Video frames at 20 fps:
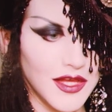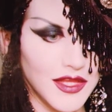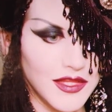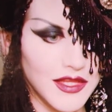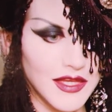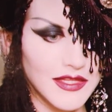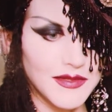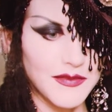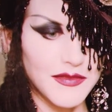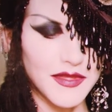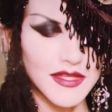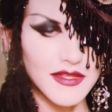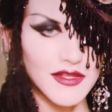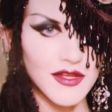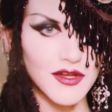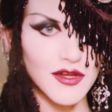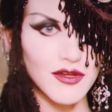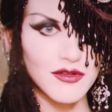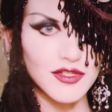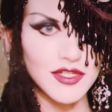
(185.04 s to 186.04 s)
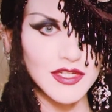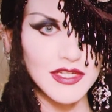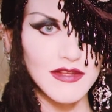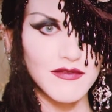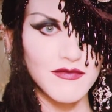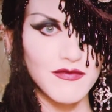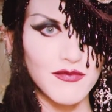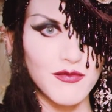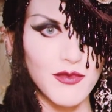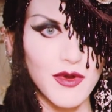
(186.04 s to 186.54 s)
that are going to
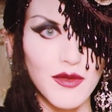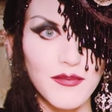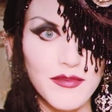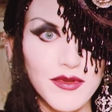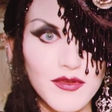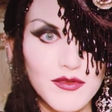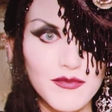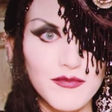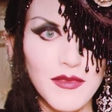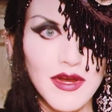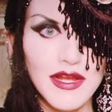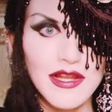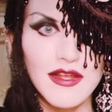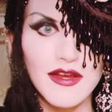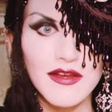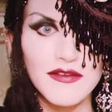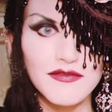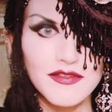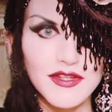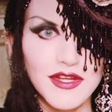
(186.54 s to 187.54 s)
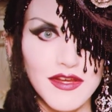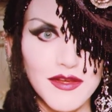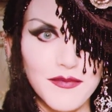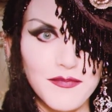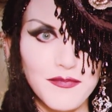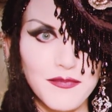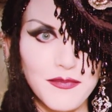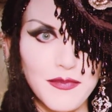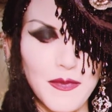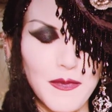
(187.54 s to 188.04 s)
live well beyond my lifetime.
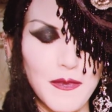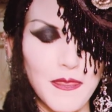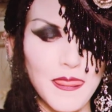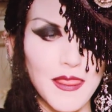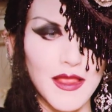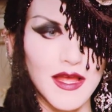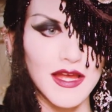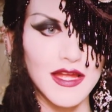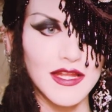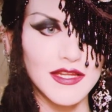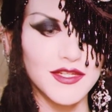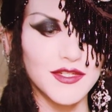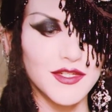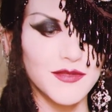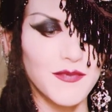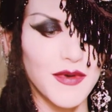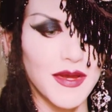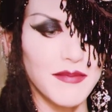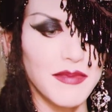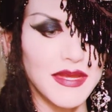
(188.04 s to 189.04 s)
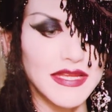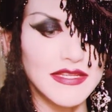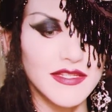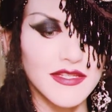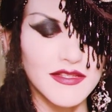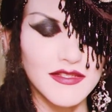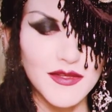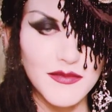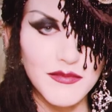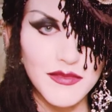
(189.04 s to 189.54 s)
And by
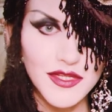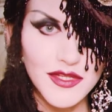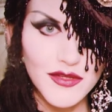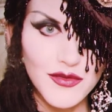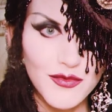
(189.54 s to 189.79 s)
painting somebody, you